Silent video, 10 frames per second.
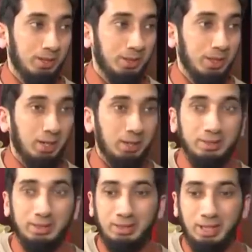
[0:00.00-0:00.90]

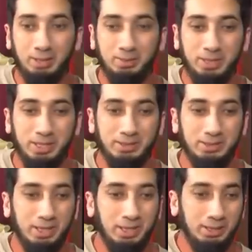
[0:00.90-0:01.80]
The Arab
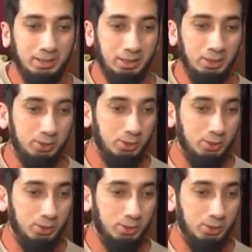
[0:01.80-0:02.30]
says, the